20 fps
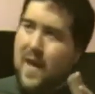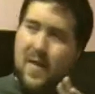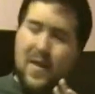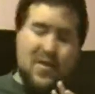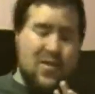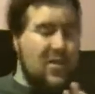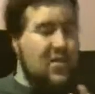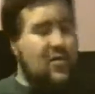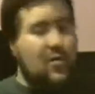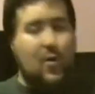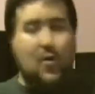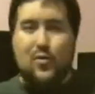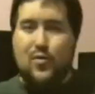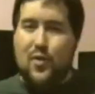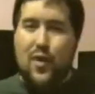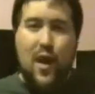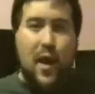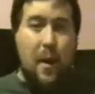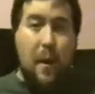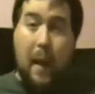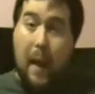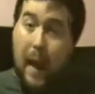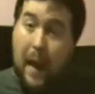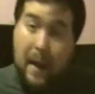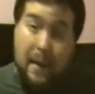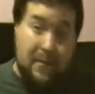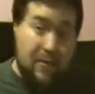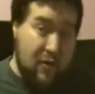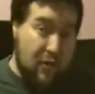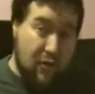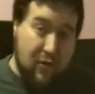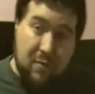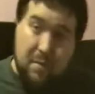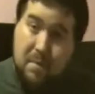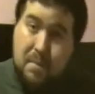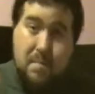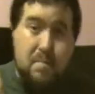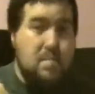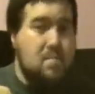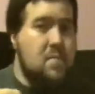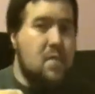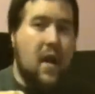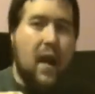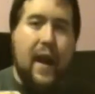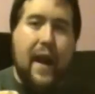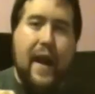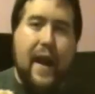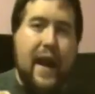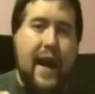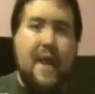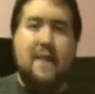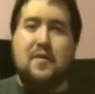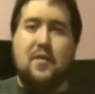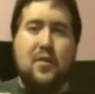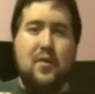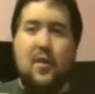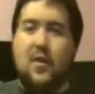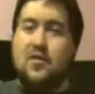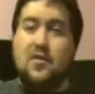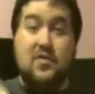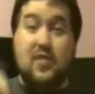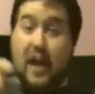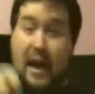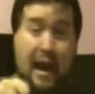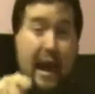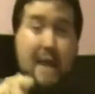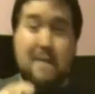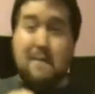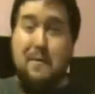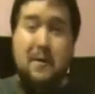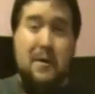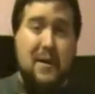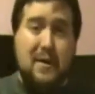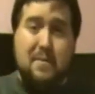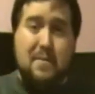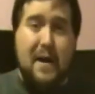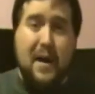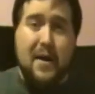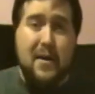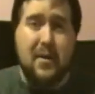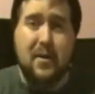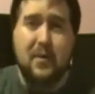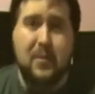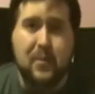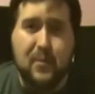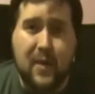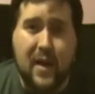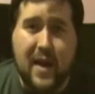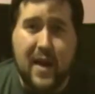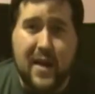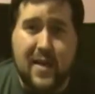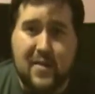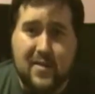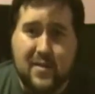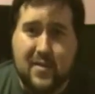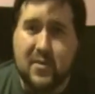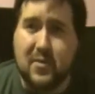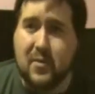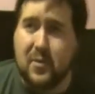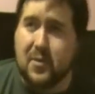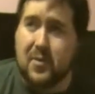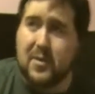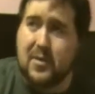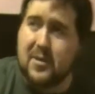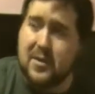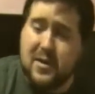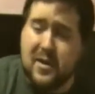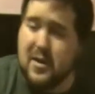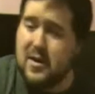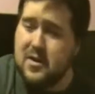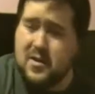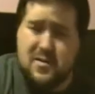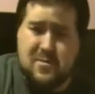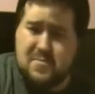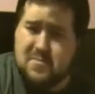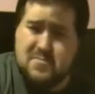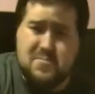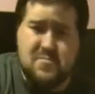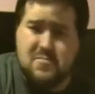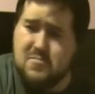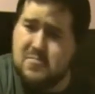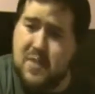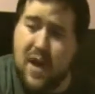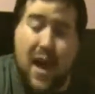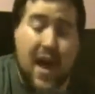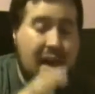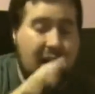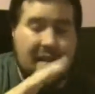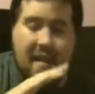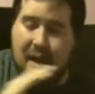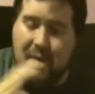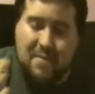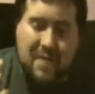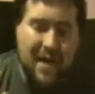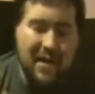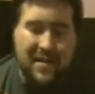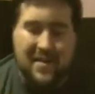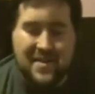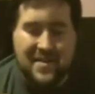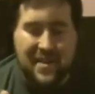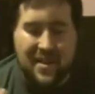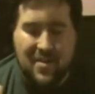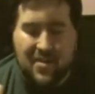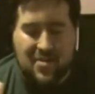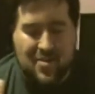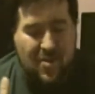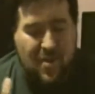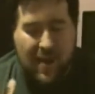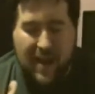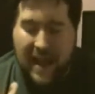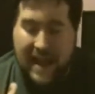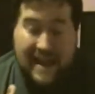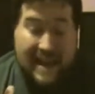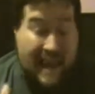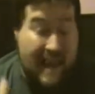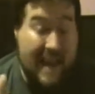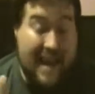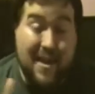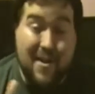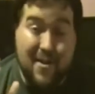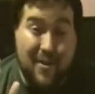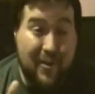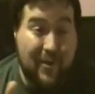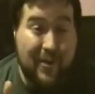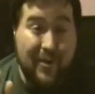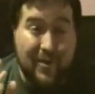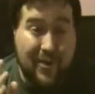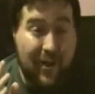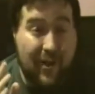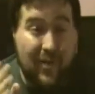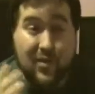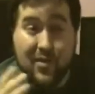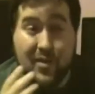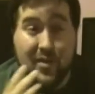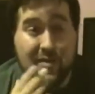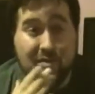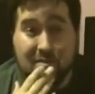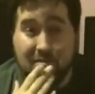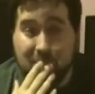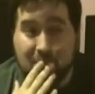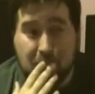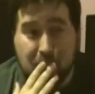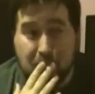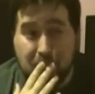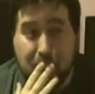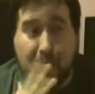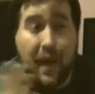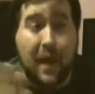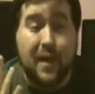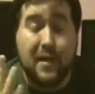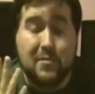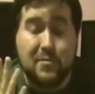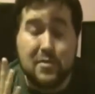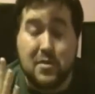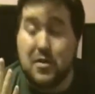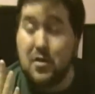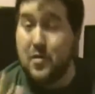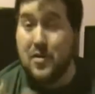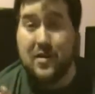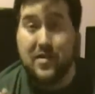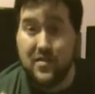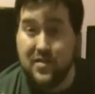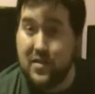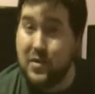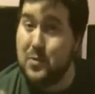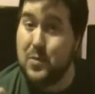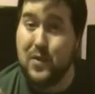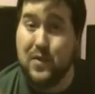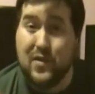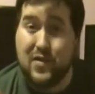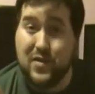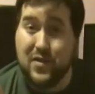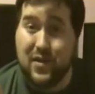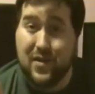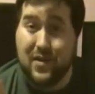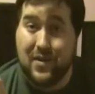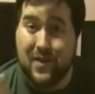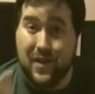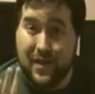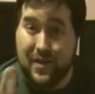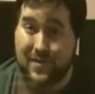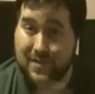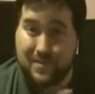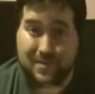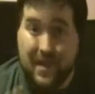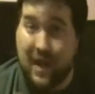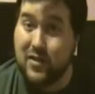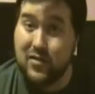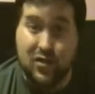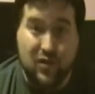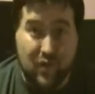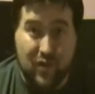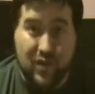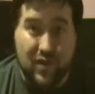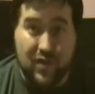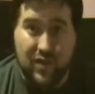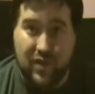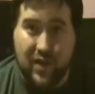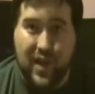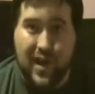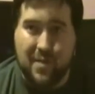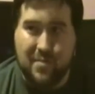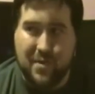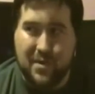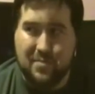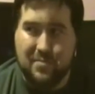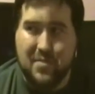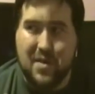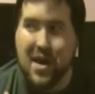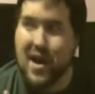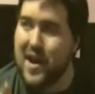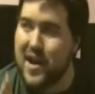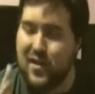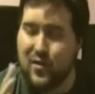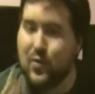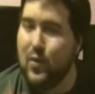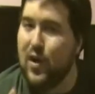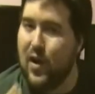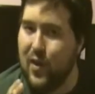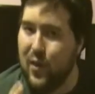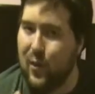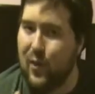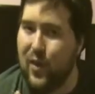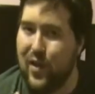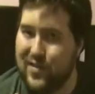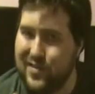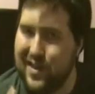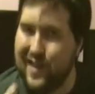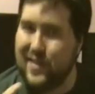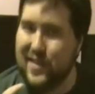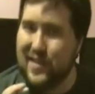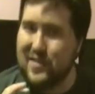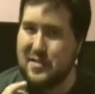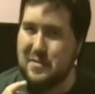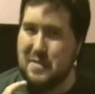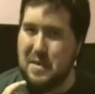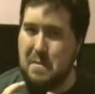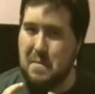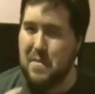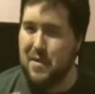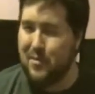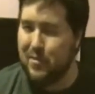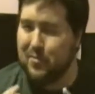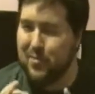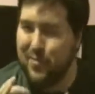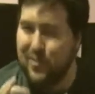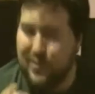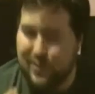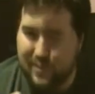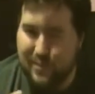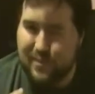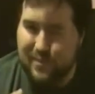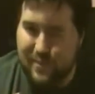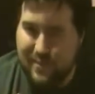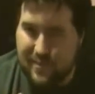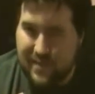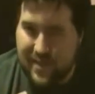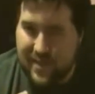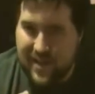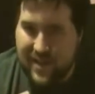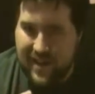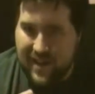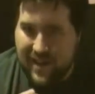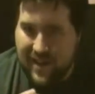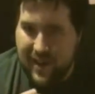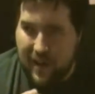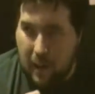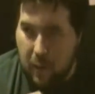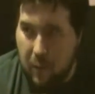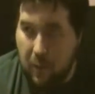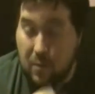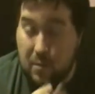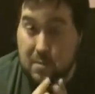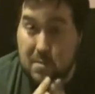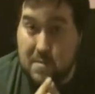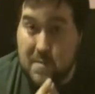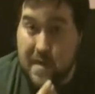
And then she just goes around and just nice with her. She's like, I've heard about your ways and your... And I'm not going to say the joke. I can't do it justice. You need to see the movie, not just for this line, but it's one of the ones I think is going to be memorable, along with